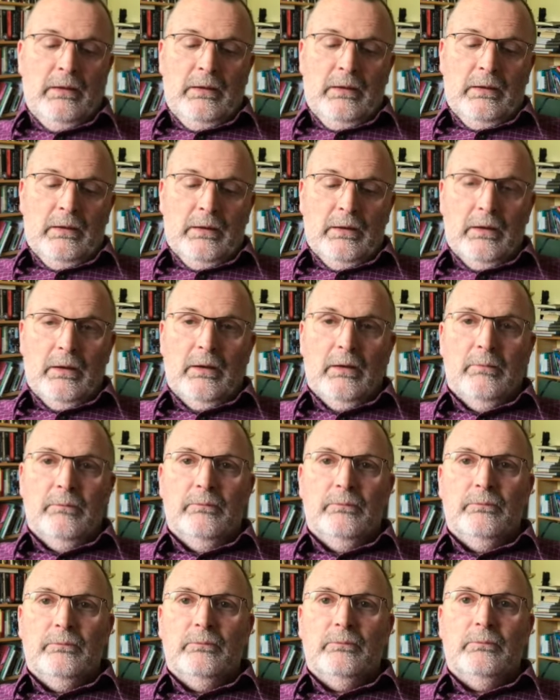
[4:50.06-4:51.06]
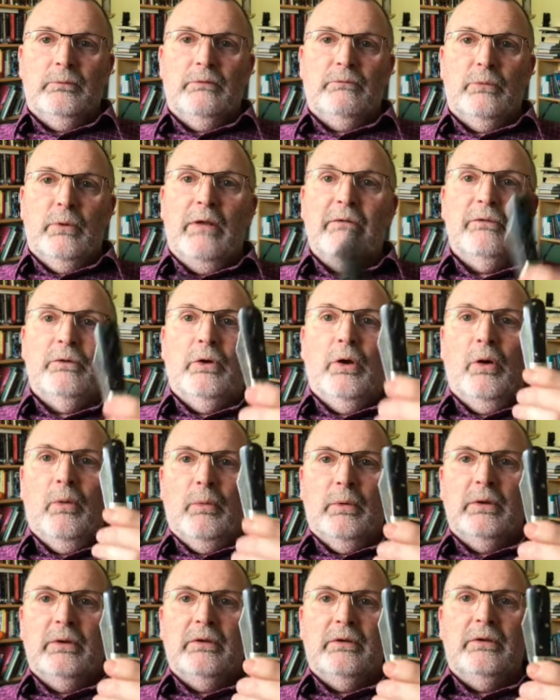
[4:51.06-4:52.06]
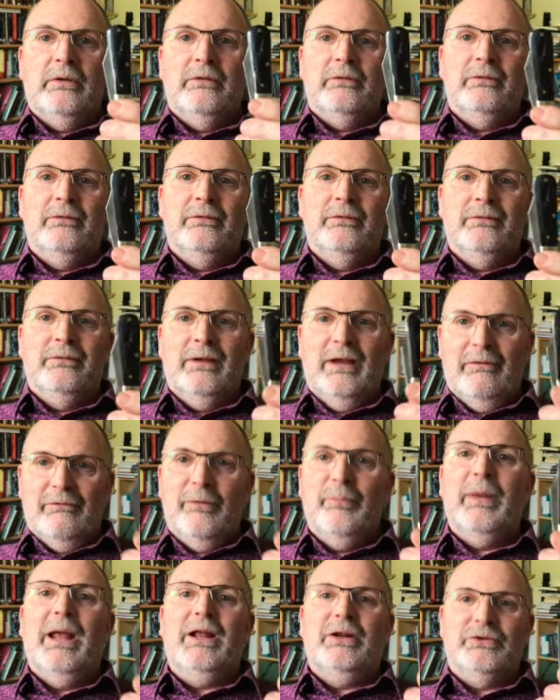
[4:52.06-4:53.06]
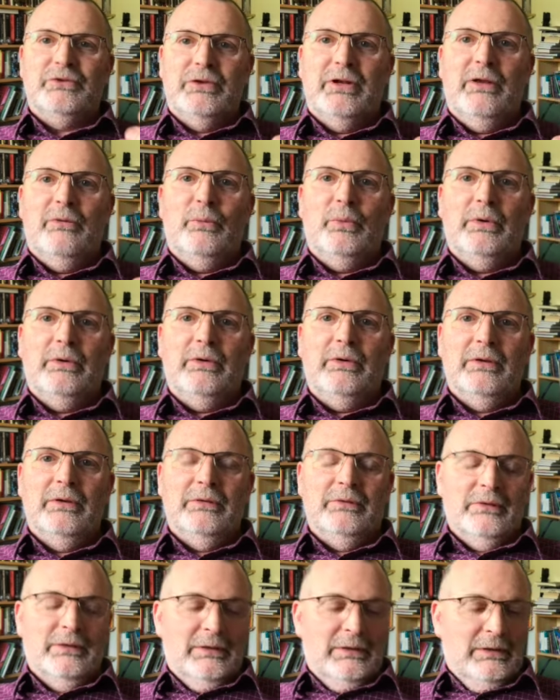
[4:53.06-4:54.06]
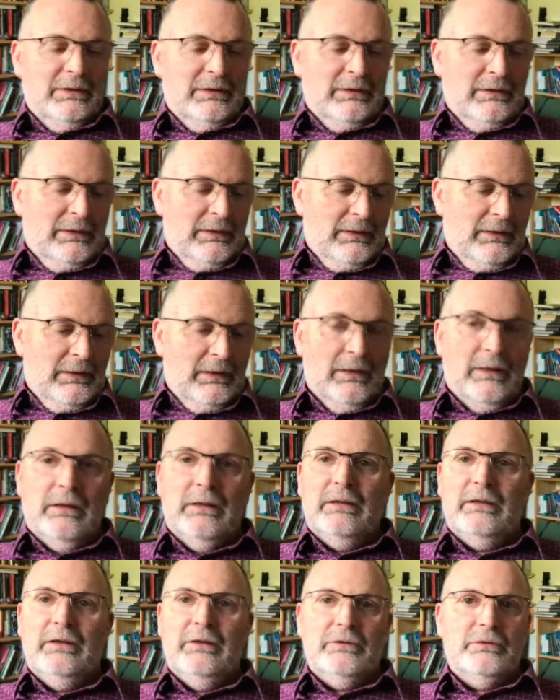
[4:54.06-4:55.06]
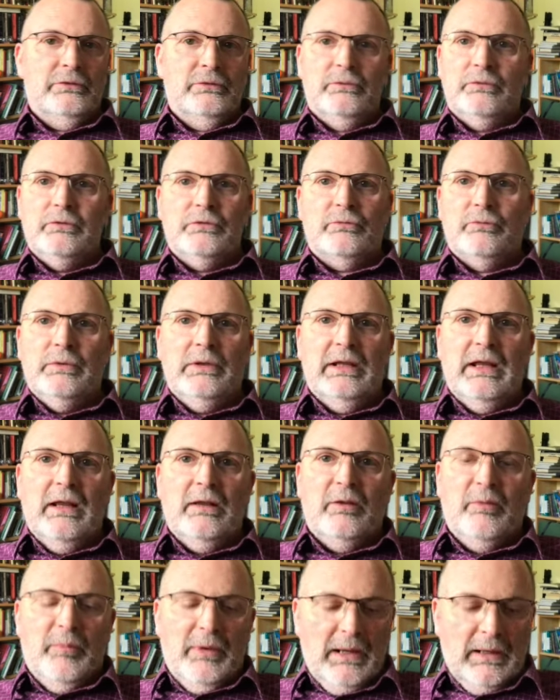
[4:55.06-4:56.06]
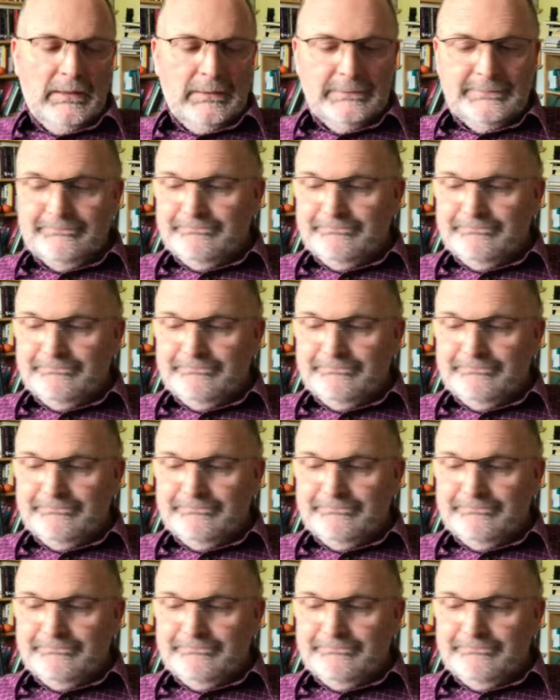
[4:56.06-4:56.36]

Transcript: um, if you haven't got one of these, every man should have one of these, uh, unless you just really hate the pattern.